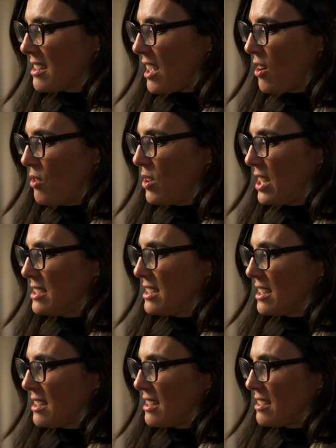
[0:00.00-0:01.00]
That whole
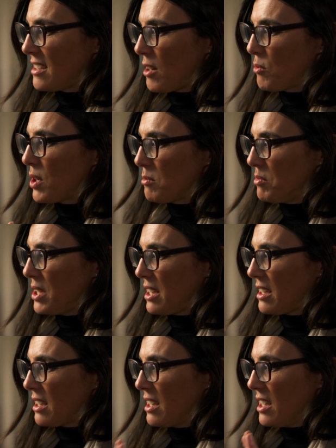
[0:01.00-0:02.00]
idea that their
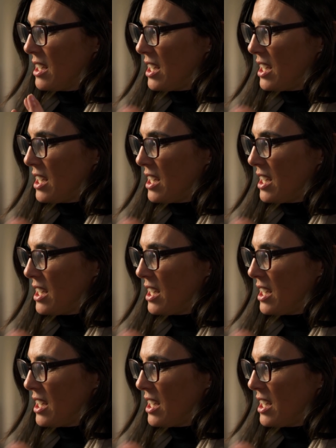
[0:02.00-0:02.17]
well-being